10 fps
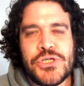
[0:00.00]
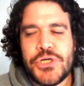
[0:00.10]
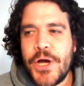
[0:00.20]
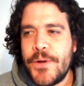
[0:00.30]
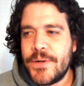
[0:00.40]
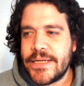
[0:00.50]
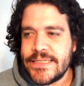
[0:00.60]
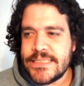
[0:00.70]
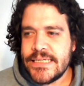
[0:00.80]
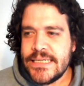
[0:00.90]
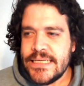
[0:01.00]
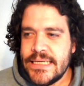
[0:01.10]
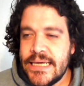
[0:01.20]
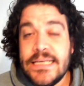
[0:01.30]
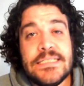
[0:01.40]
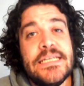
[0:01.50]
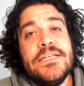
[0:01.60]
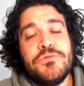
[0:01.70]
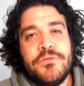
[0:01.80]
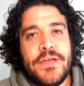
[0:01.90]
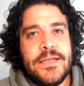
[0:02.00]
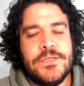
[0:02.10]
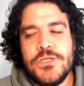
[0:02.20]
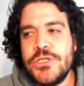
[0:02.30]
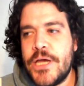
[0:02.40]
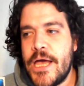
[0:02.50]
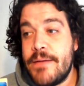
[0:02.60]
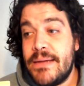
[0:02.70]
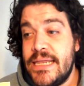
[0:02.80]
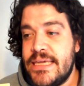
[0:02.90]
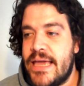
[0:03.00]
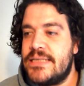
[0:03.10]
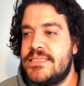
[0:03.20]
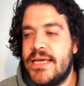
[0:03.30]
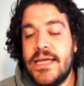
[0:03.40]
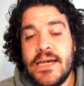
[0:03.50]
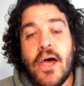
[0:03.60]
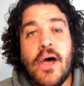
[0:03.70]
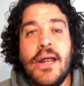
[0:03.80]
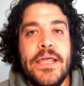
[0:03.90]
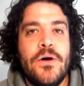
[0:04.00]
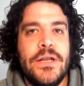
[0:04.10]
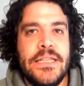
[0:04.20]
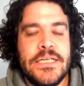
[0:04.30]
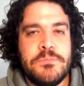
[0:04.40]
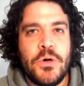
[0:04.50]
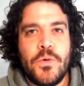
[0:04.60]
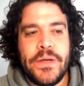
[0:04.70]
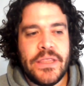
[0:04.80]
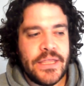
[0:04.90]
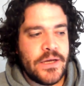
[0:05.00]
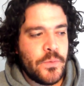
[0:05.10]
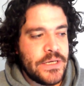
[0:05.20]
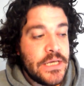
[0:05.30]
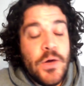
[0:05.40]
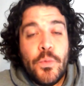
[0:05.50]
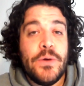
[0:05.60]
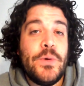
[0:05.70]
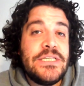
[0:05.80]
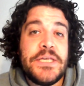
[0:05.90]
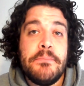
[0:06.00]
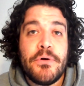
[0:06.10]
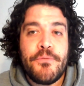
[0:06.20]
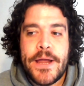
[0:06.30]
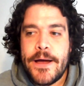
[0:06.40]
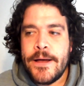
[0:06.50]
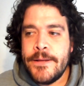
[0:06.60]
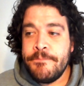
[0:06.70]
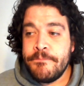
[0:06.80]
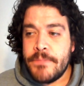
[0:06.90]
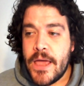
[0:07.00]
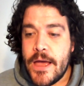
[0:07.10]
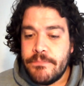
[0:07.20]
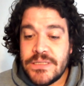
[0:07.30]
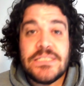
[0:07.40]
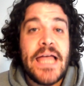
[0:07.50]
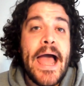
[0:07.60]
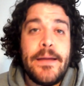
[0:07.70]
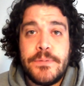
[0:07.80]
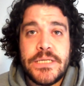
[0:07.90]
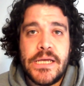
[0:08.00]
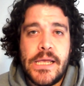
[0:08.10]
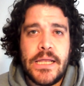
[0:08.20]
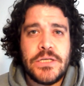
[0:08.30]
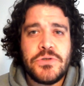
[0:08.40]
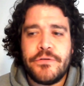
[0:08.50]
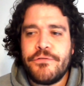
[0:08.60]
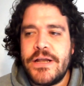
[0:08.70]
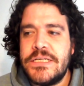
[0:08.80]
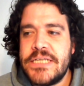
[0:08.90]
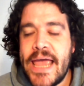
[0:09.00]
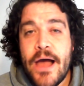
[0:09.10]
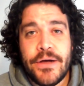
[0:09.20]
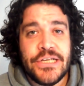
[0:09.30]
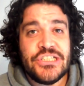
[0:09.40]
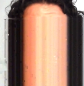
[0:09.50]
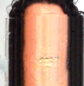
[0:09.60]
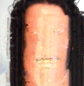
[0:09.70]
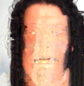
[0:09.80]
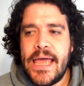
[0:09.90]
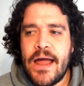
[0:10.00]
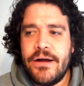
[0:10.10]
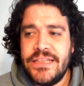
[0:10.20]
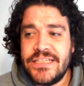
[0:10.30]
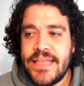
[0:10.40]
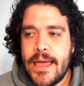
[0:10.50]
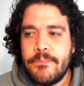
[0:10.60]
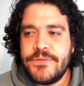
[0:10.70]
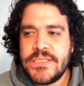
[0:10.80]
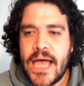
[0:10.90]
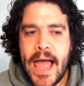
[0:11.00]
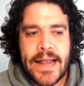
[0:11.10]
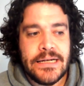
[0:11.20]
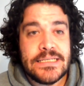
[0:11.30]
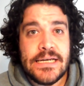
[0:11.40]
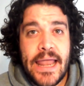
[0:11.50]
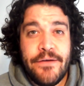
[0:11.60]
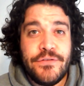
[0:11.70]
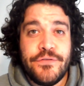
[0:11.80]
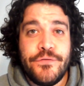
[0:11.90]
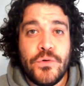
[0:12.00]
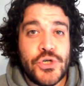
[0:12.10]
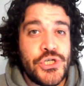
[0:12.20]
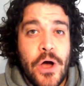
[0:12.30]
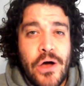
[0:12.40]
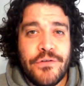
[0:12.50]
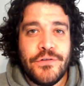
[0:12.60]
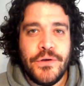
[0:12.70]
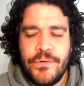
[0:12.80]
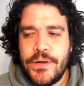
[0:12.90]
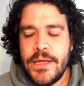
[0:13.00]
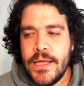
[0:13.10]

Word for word: joke, and he seeks revenge, um, and he gets it. And early on in this book, we think we we, we see Maria um, stabbed in a sort of frenzy out at sea, out in the depths, and left for shark food.